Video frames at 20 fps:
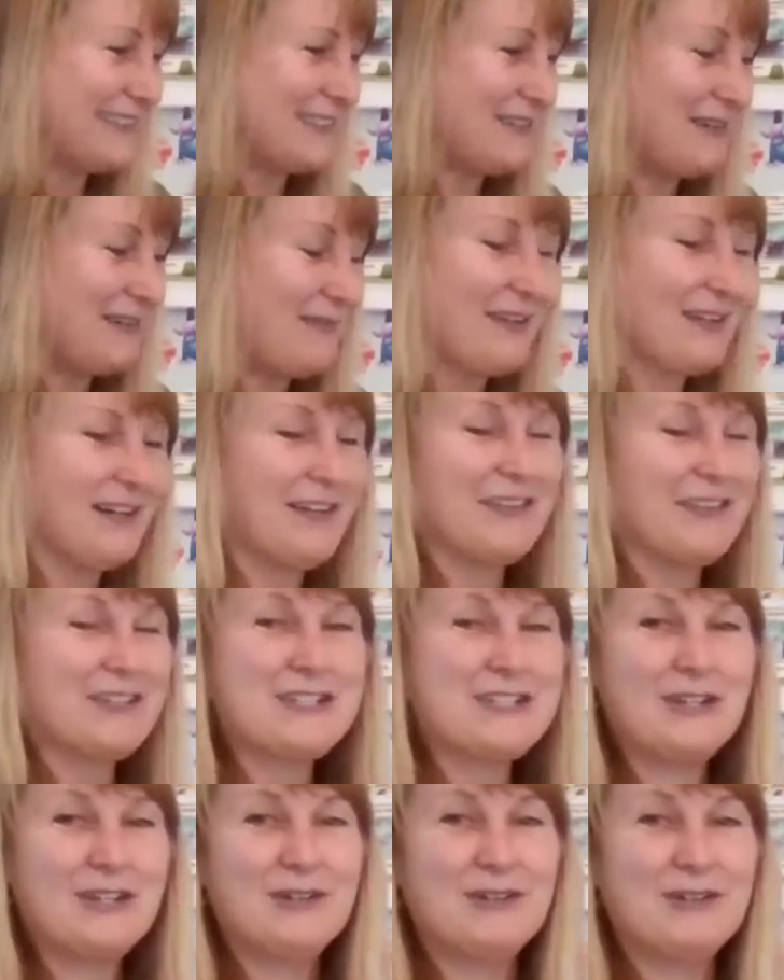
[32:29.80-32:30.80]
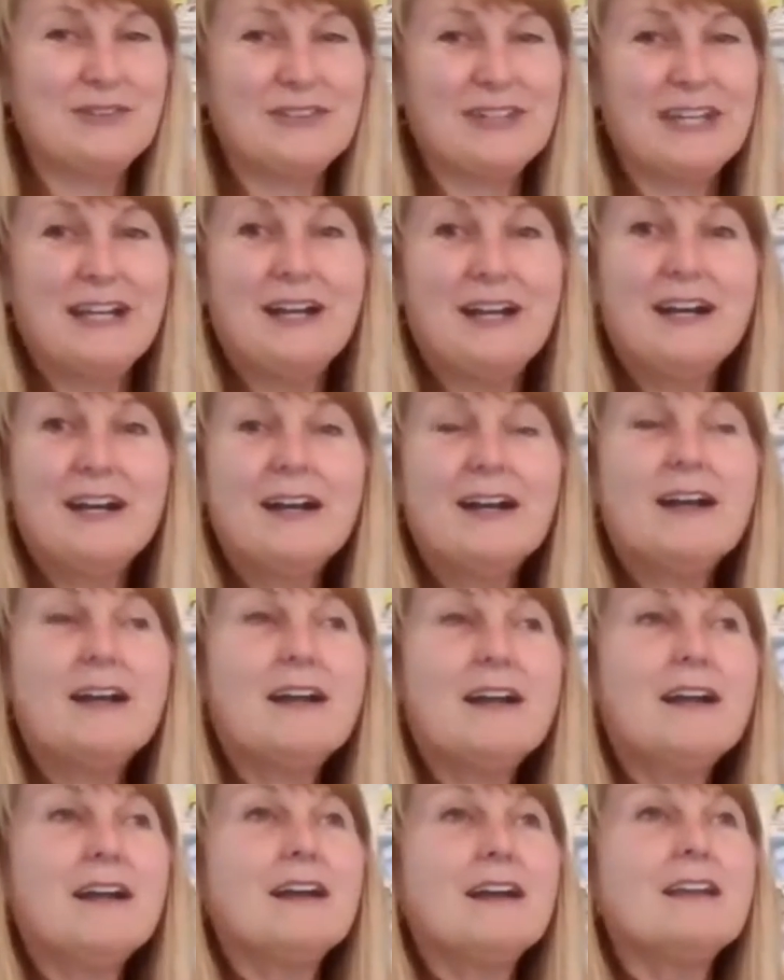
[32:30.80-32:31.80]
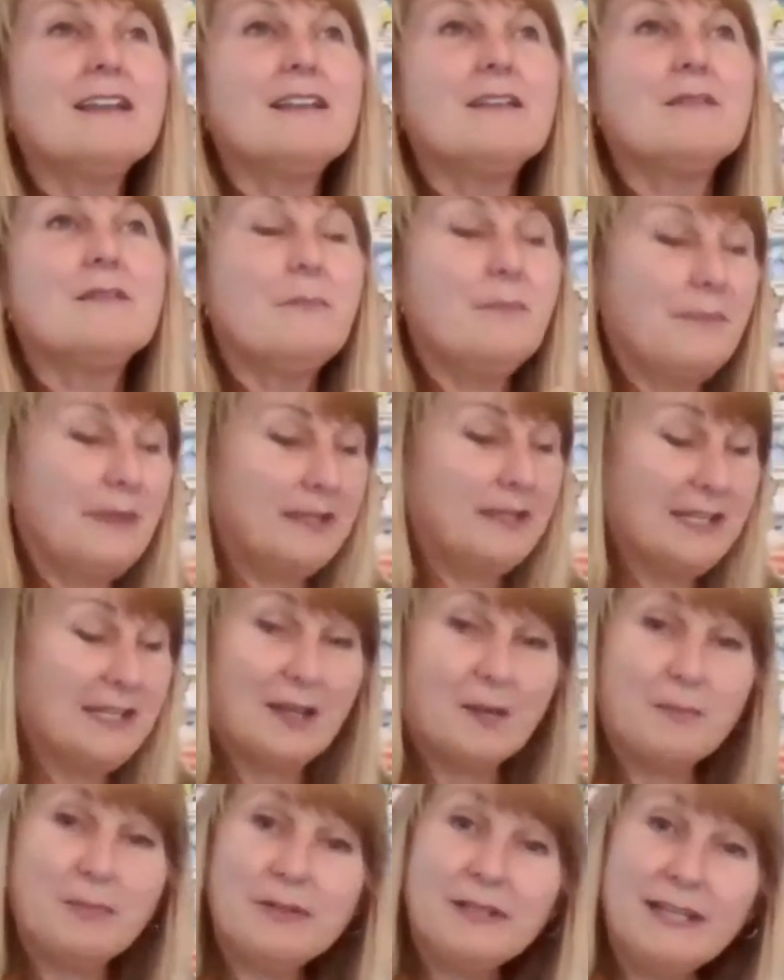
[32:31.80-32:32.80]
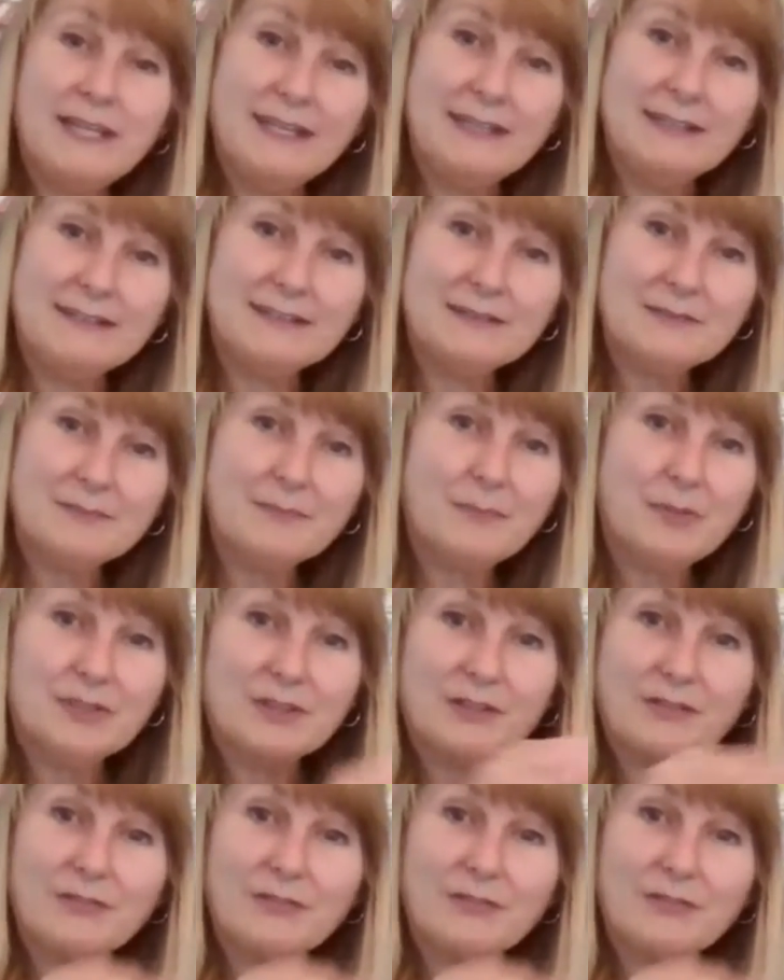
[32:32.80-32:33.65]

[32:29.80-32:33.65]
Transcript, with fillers: streaming all the shows take a plate, Binge,